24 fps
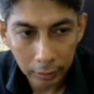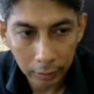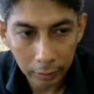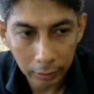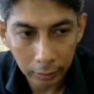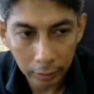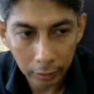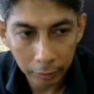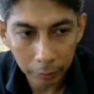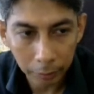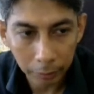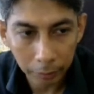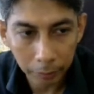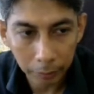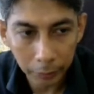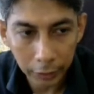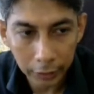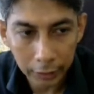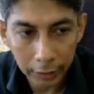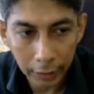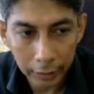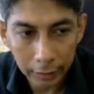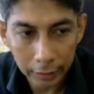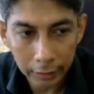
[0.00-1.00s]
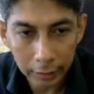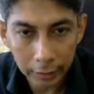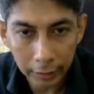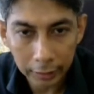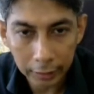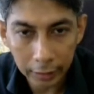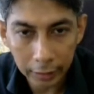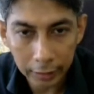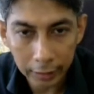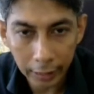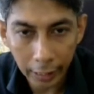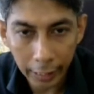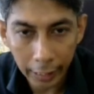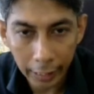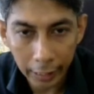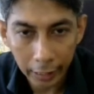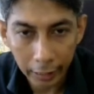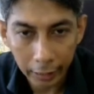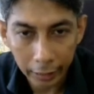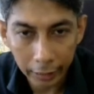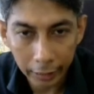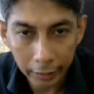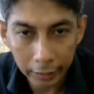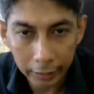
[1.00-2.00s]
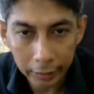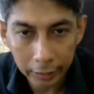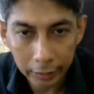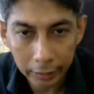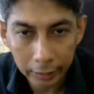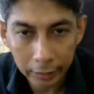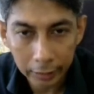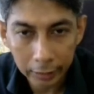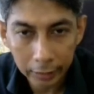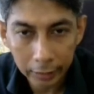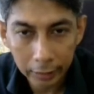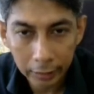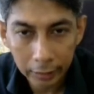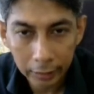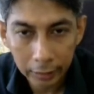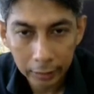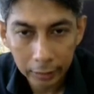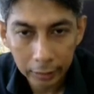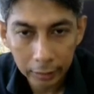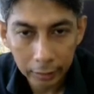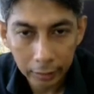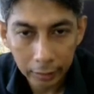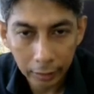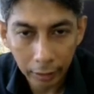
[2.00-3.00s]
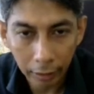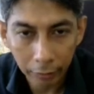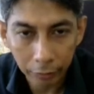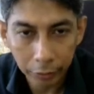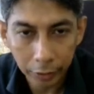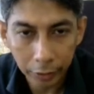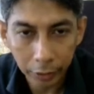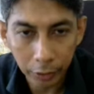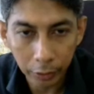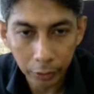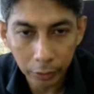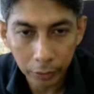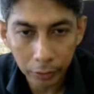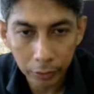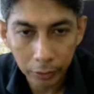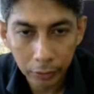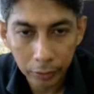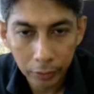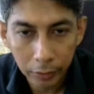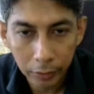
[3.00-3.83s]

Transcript: All right, means that this is AI F0,